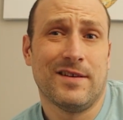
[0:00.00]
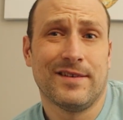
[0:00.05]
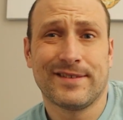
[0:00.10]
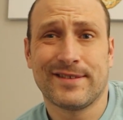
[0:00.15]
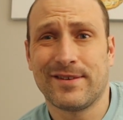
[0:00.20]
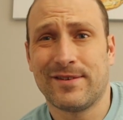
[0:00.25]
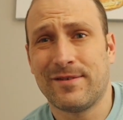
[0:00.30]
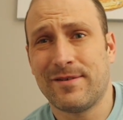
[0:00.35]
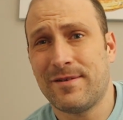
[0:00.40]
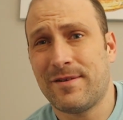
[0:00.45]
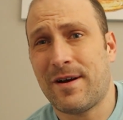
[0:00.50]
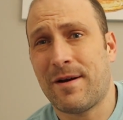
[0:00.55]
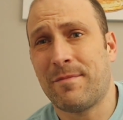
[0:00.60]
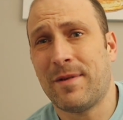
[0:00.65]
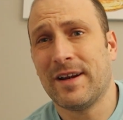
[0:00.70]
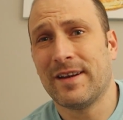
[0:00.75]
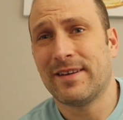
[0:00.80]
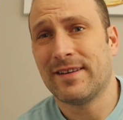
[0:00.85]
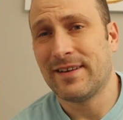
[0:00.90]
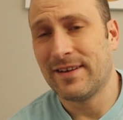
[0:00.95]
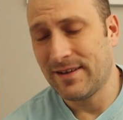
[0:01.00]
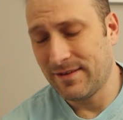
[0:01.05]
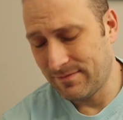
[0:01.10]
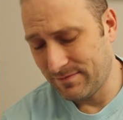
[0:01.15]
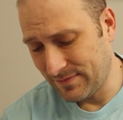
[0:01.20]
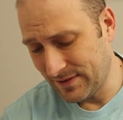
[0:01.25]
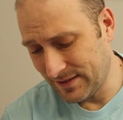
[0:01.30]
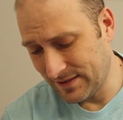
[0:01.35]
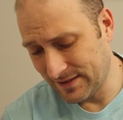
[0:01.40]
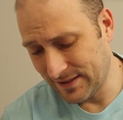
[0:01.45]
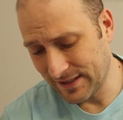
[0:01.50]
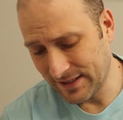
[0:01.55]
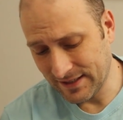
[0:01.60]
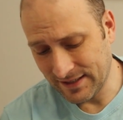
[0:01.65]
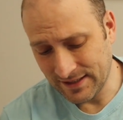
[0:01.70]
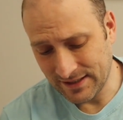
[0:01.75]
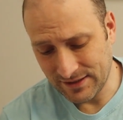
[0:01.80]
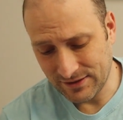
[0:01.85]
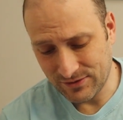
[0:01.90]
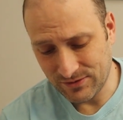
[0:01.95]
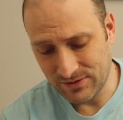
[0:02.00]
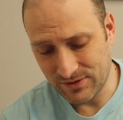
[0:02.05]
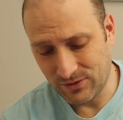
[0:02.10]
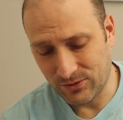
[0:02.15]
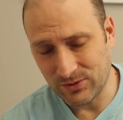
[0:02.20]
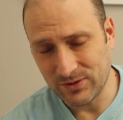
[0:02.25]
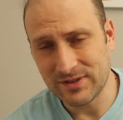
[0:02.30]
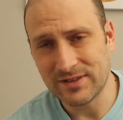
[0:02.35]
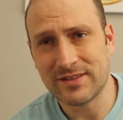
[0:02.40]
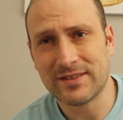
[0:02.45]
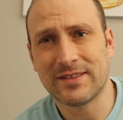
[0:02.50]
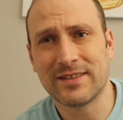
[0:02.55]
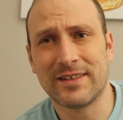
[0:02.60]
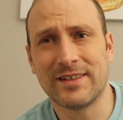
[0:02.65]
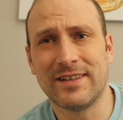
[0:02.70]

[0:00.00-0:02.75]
So I might be digging into those